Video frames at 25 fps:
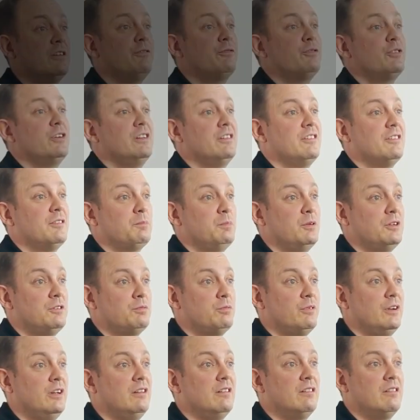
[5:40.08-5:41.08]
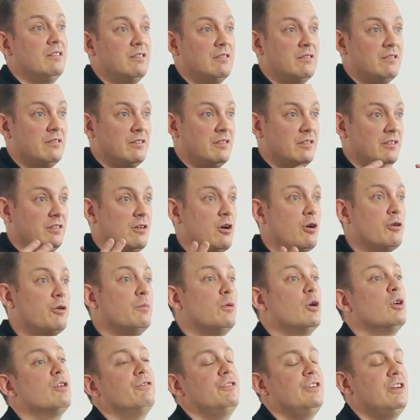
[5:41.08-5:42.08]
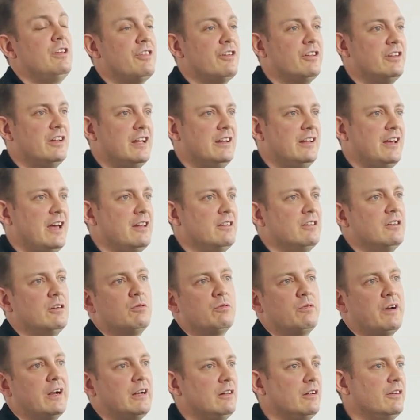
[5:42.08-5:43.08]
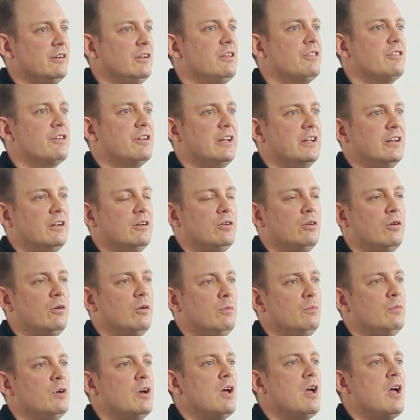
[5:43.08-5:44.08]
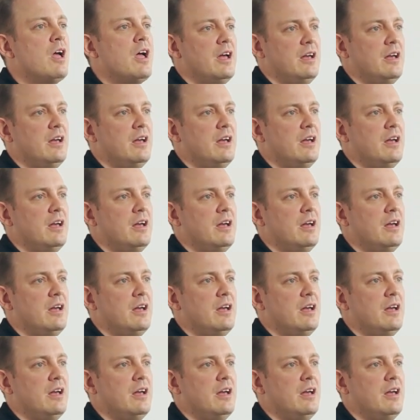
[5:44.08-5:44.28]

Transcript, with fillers: difference between Automotive Ethernet and your regular Ethernet at home